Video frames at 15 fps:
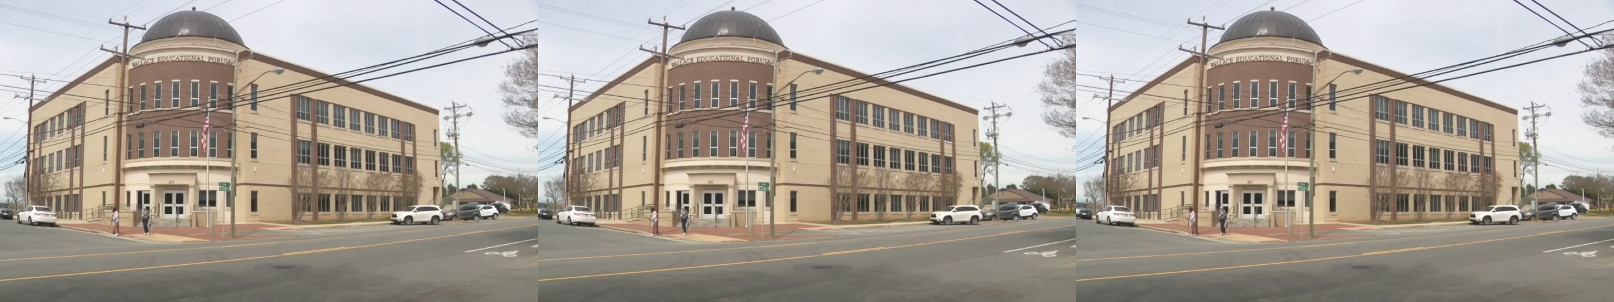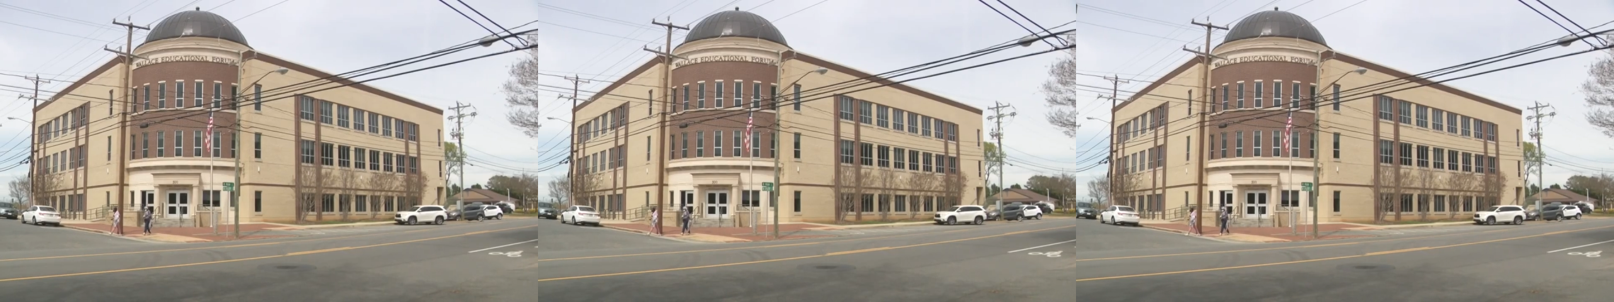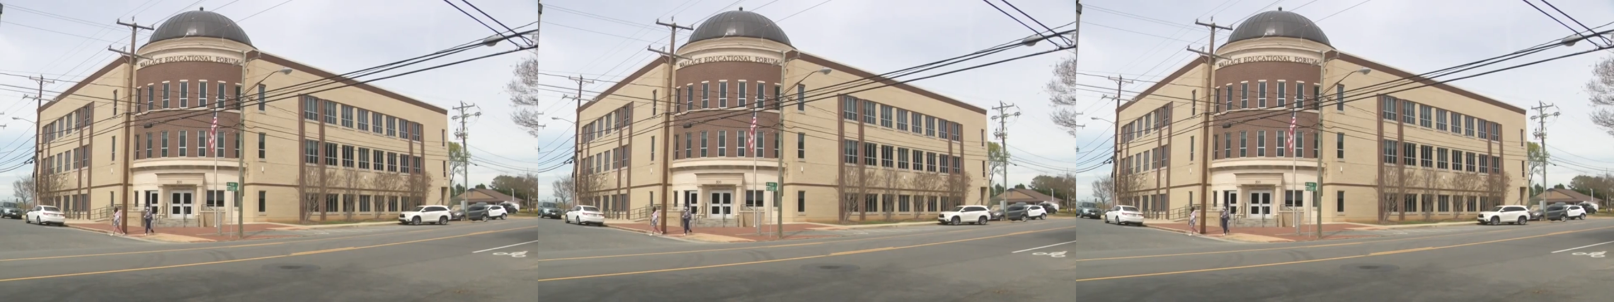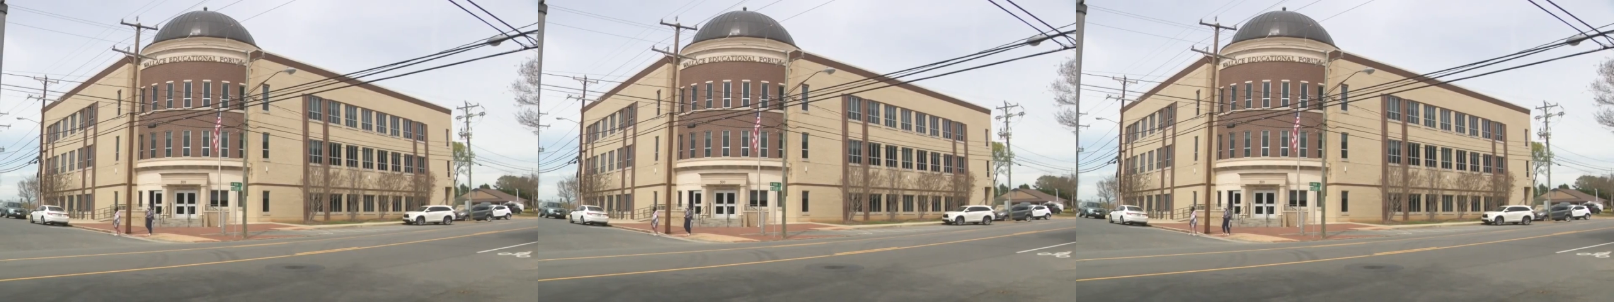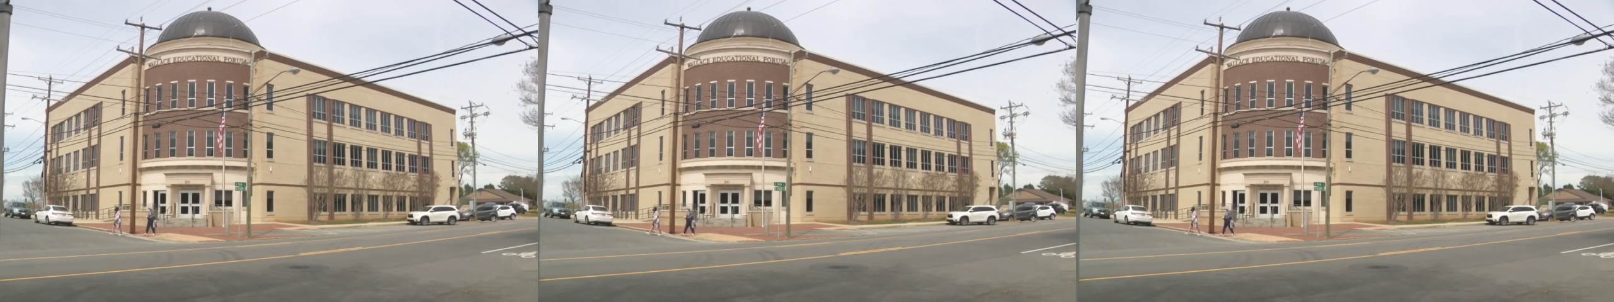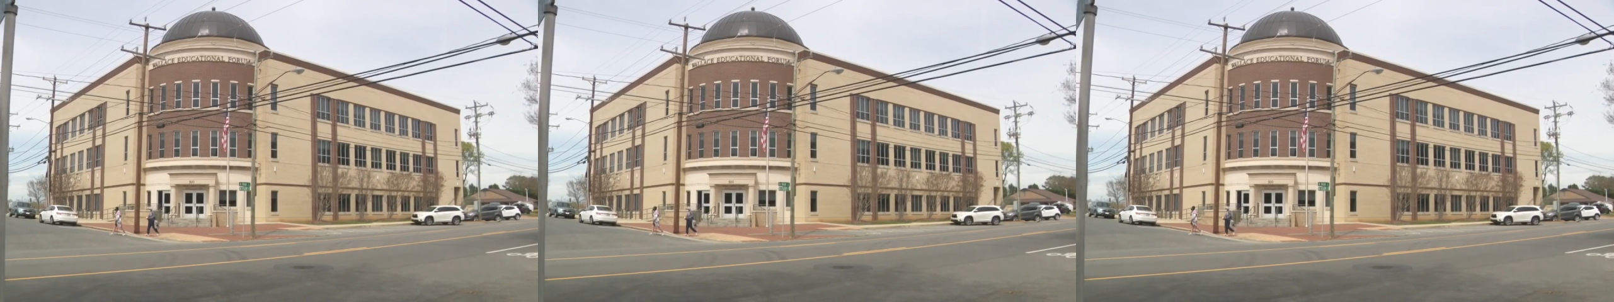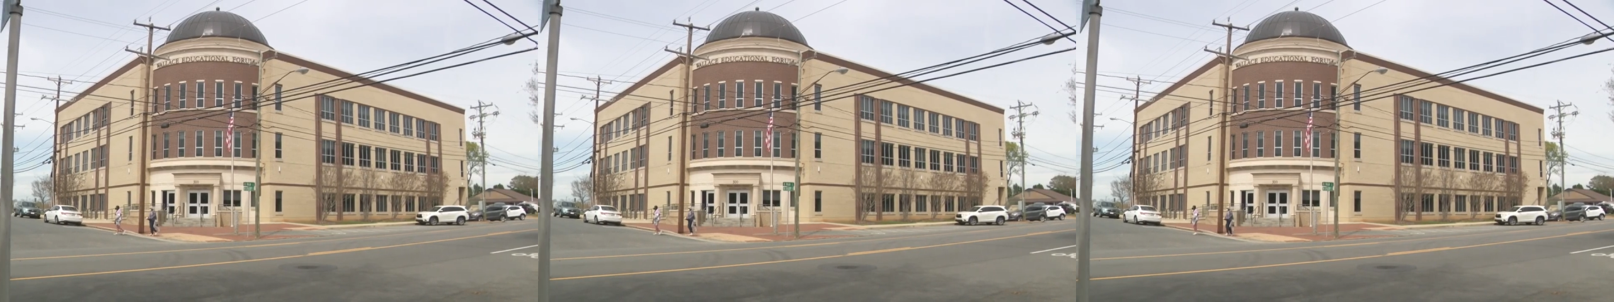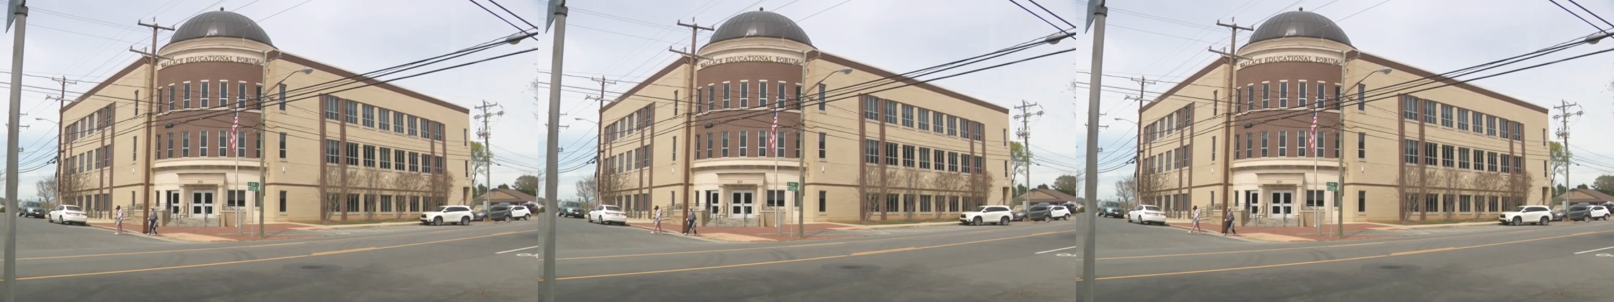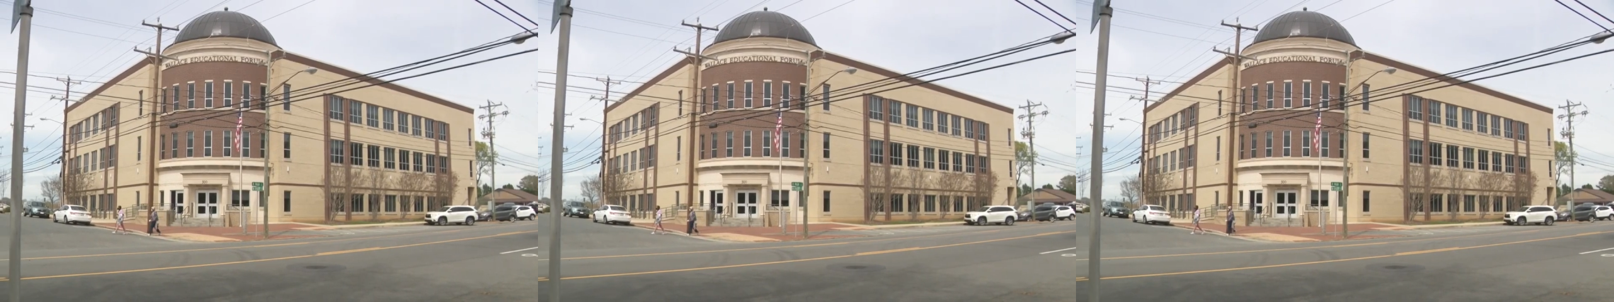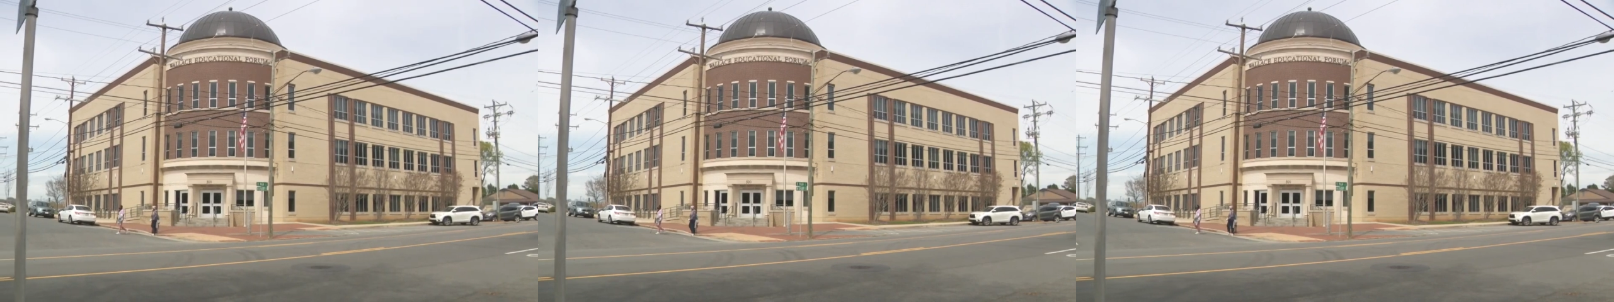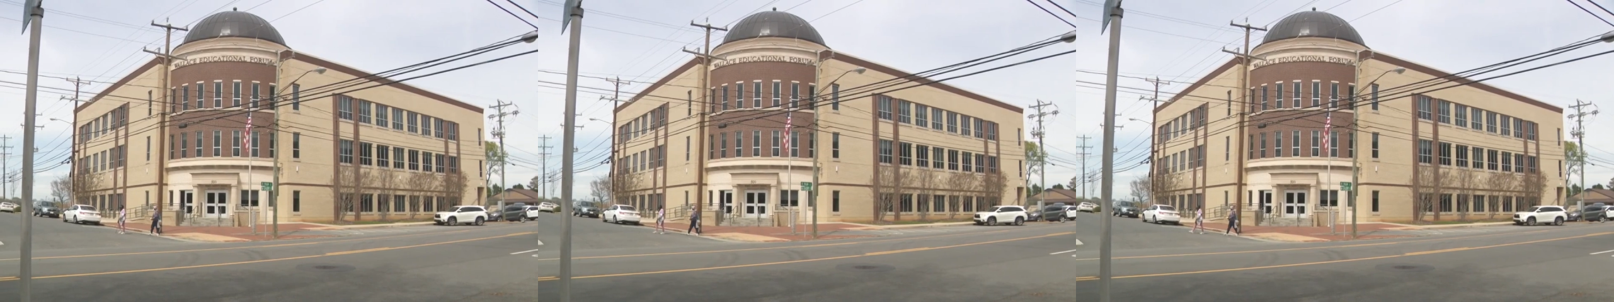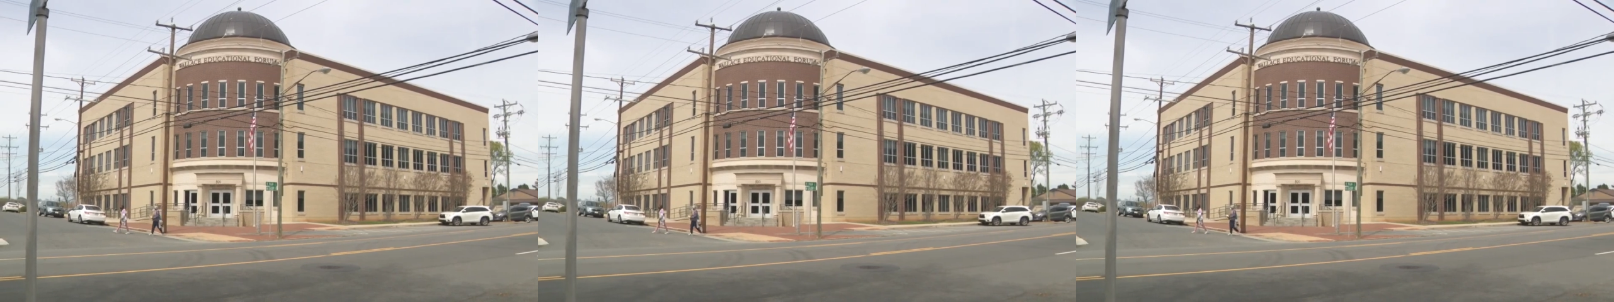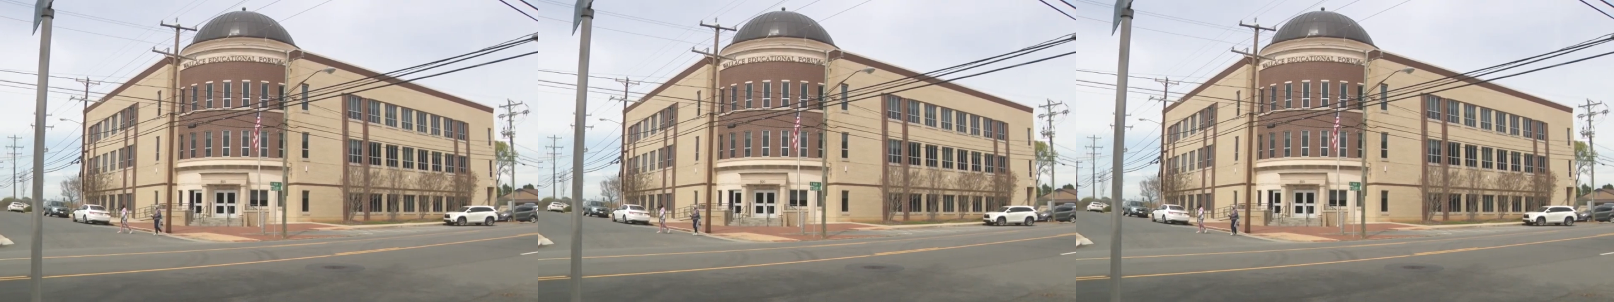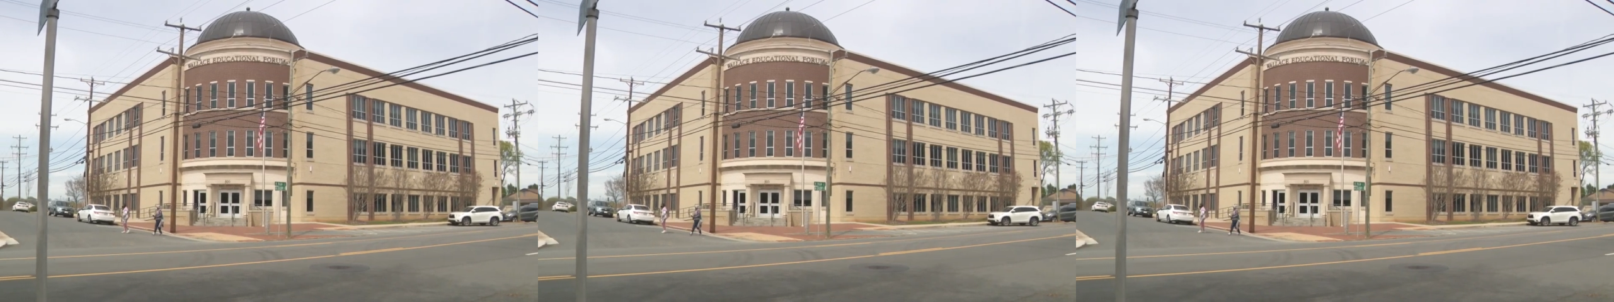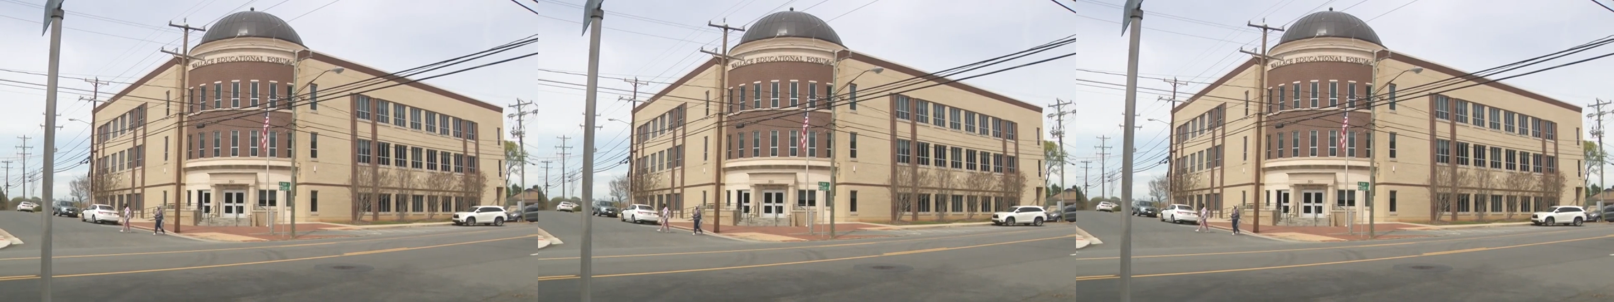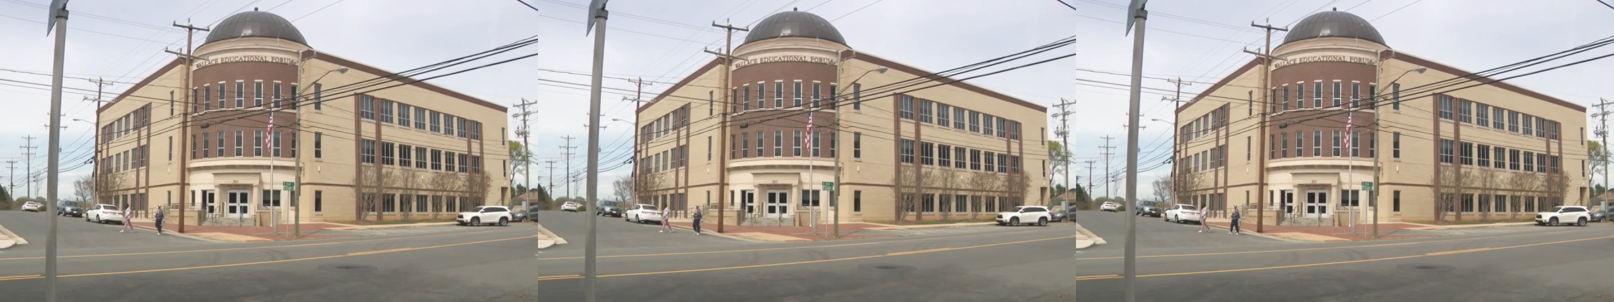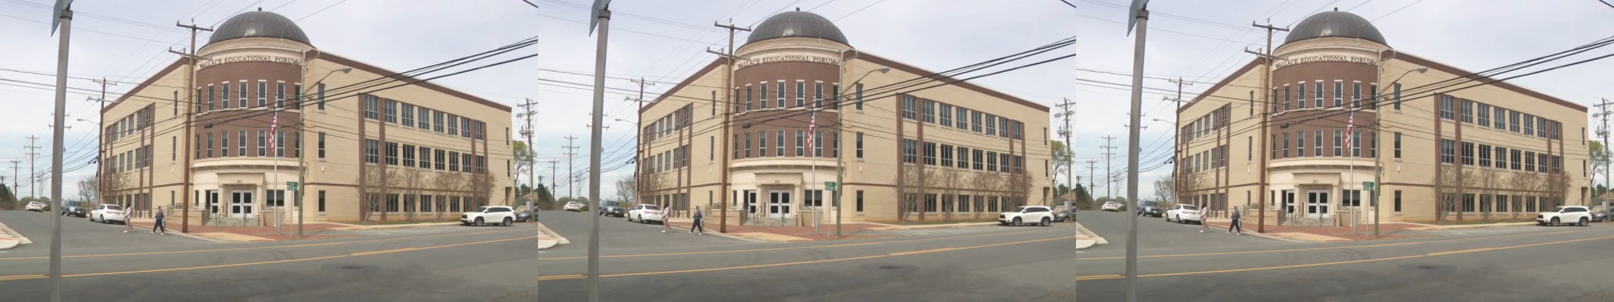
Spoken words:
[unreadable: no face in view]